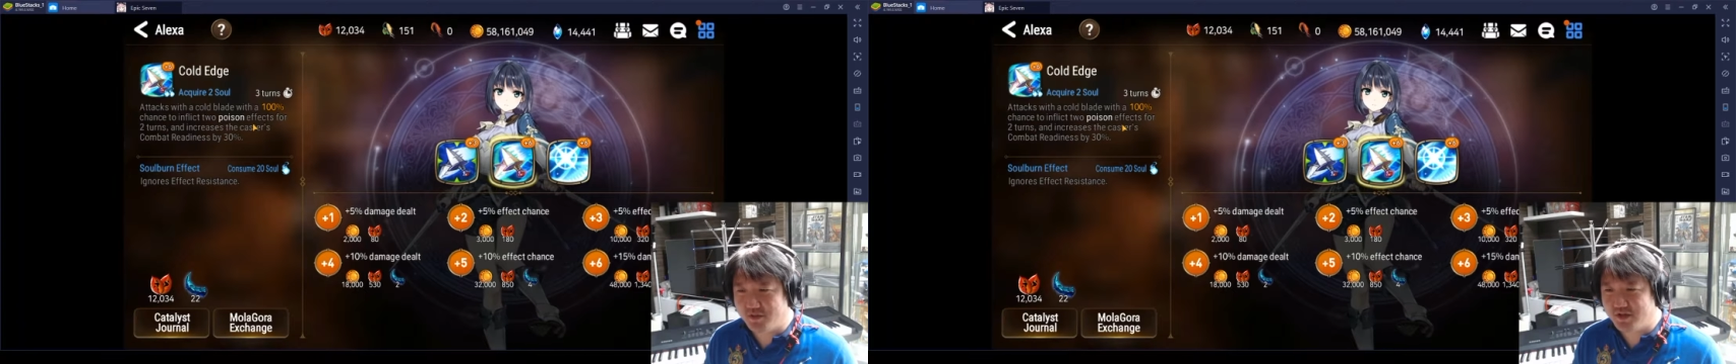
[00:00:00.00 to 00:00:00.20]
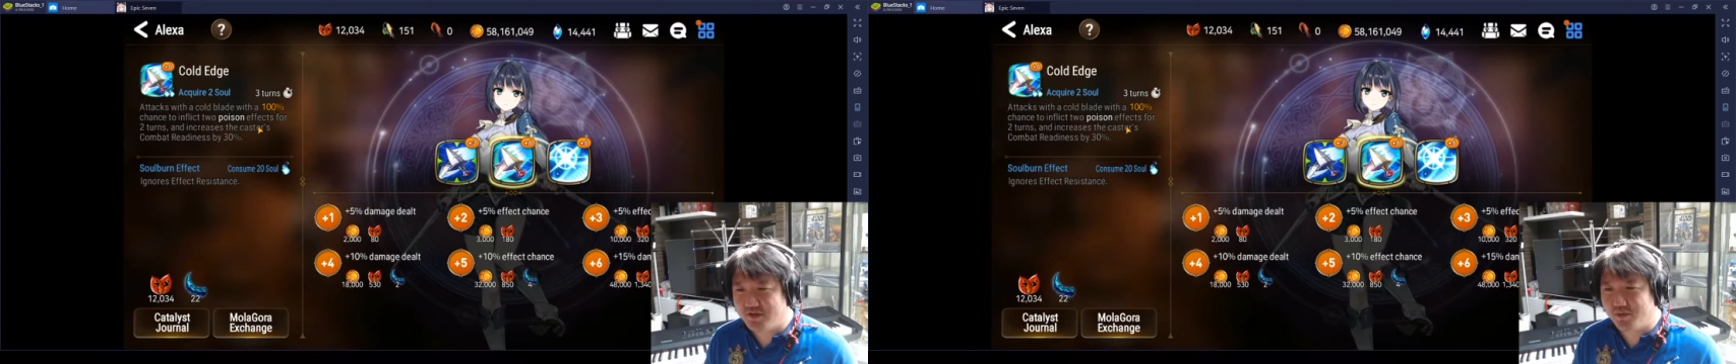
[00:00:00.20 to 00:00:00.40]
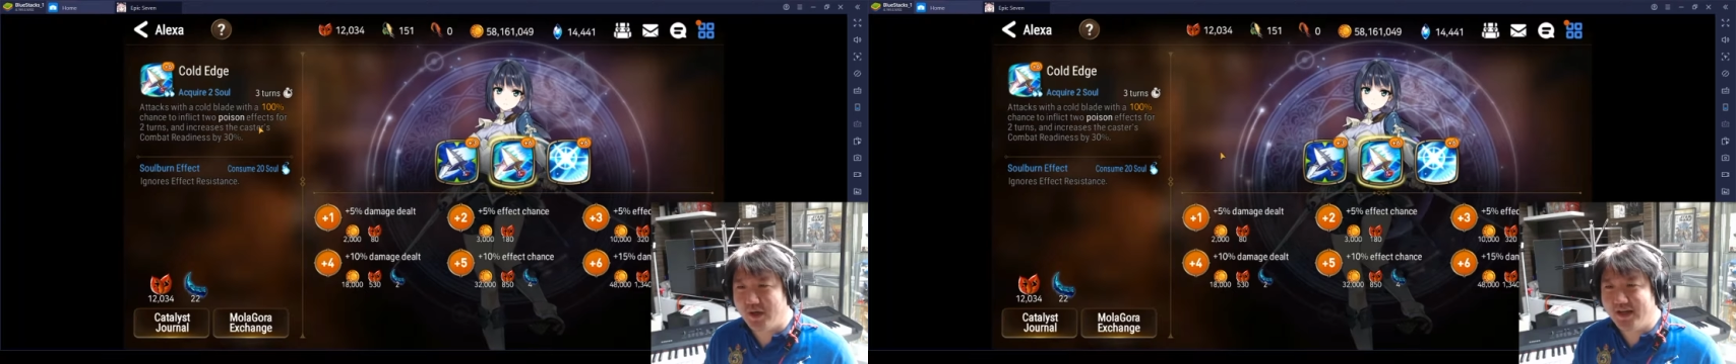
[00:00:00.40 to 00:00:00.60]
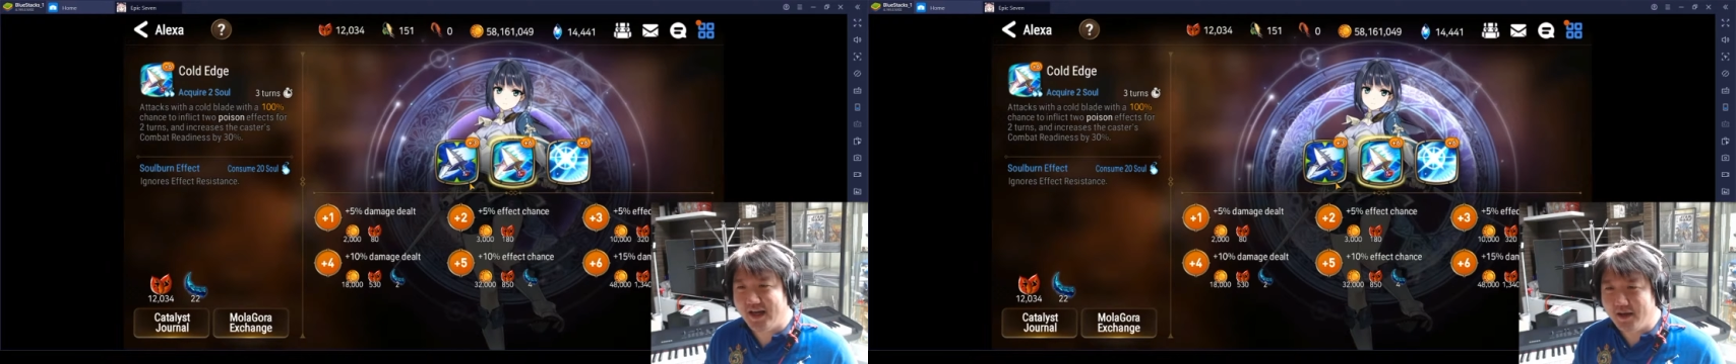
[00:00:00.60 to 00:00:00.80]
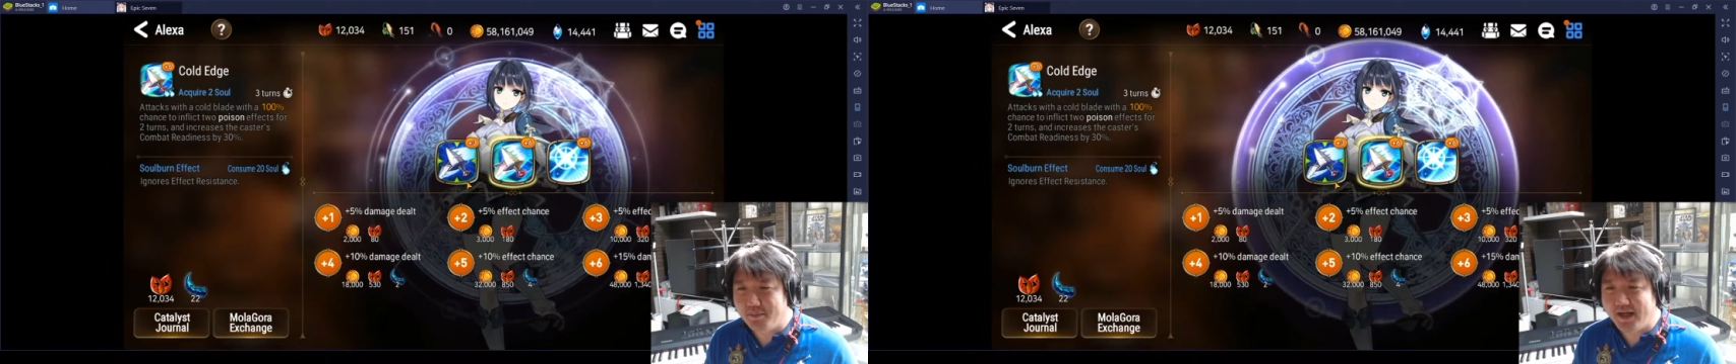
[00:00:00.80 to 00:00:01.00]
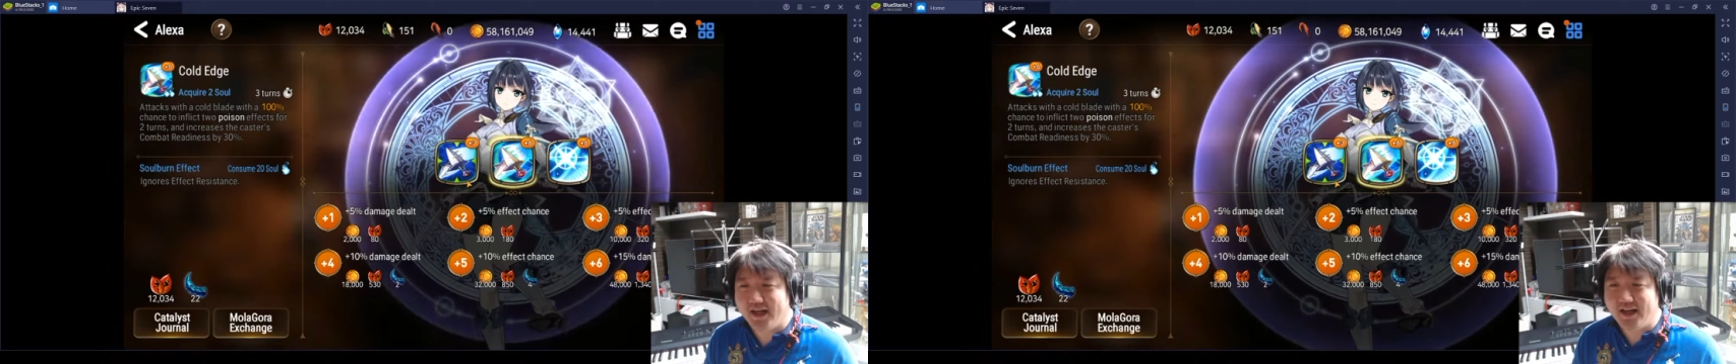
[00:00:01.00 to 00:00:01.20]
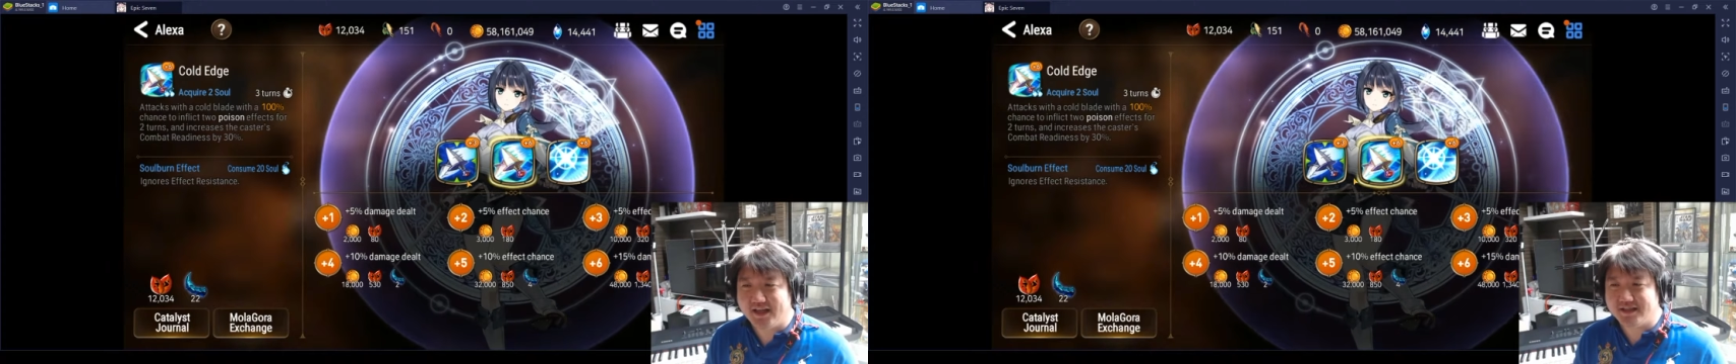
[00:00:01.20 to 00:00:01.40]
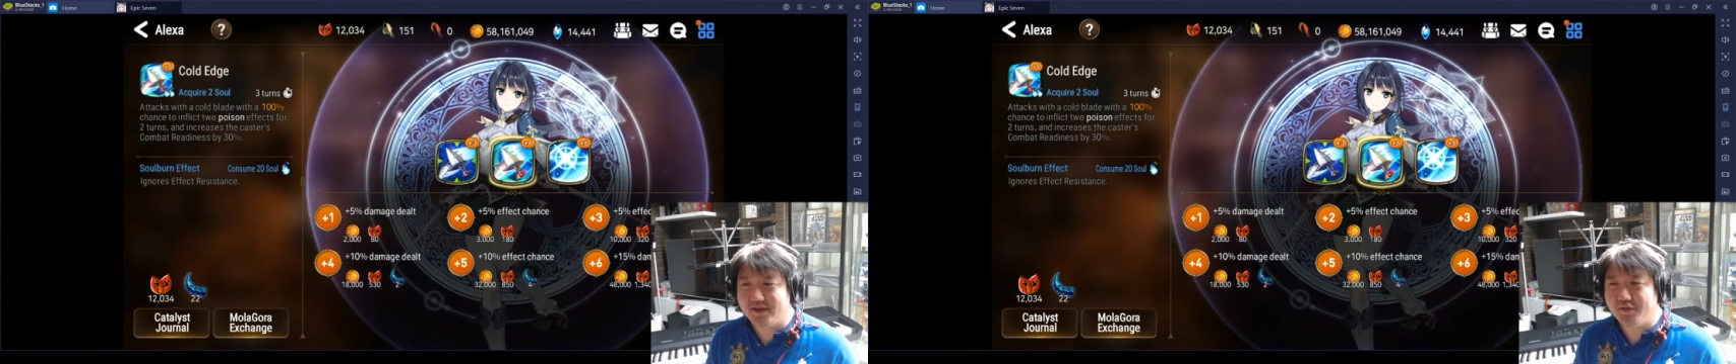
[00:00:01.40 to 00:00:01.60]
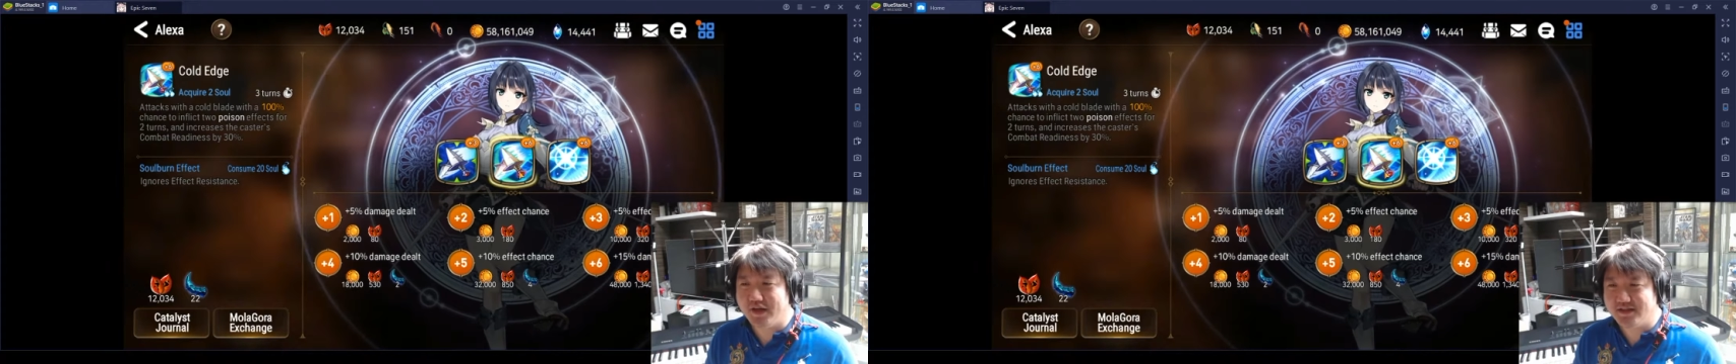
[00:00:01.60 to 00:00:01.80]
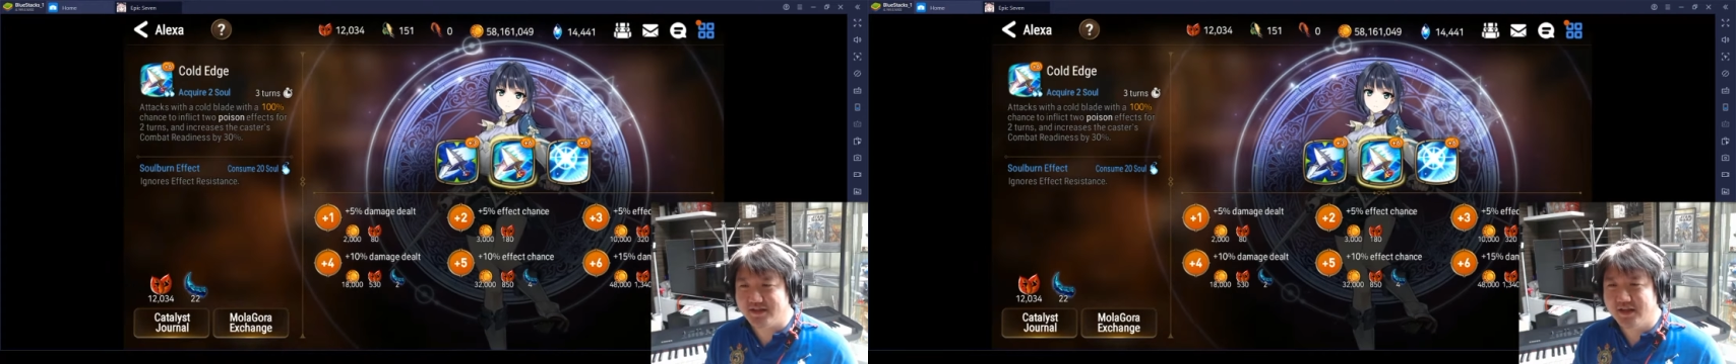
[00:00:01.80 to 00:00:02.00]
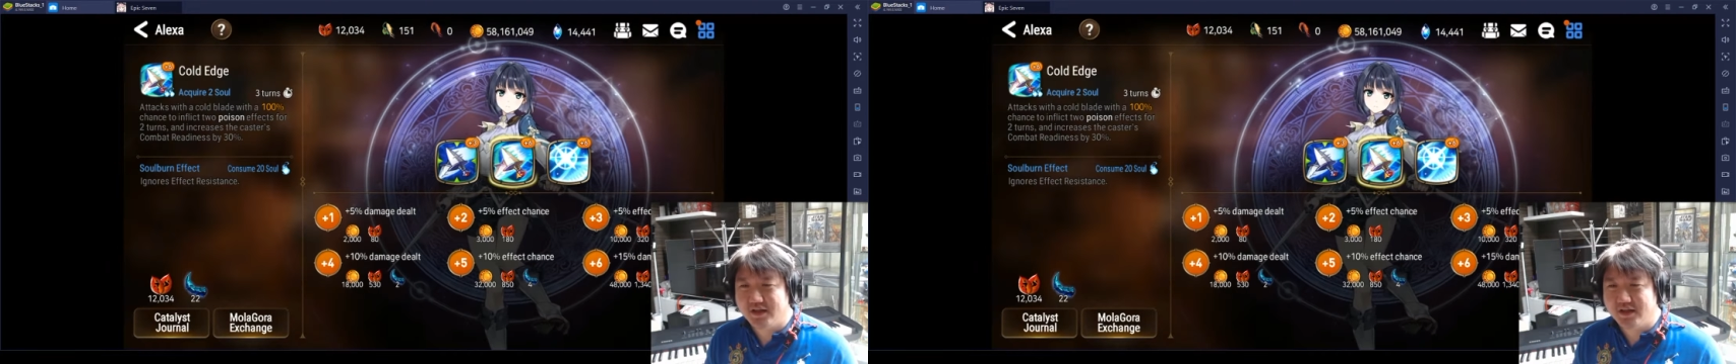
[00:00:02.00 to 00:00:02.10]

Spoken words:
which is why I make Alexa fast,